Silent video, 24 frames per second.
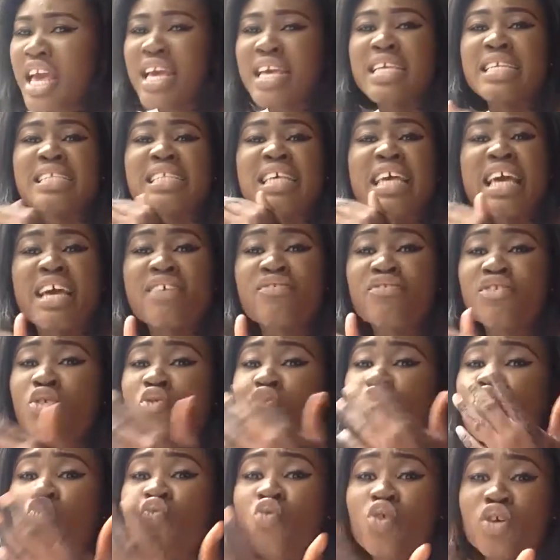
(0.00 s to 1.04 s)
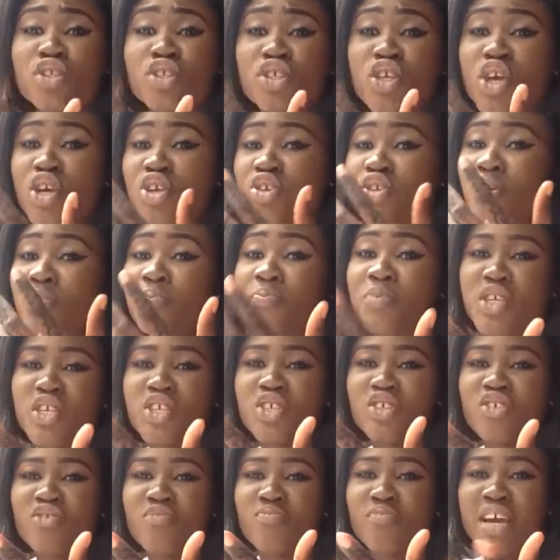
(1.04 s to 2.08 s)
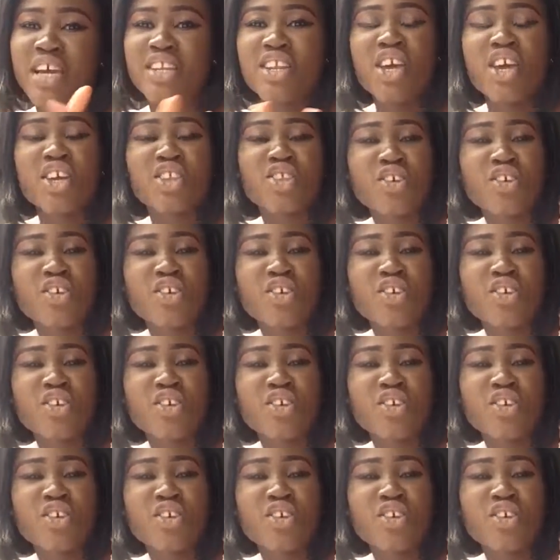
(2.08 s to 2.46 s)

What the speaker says: is ever worth your peace of mind.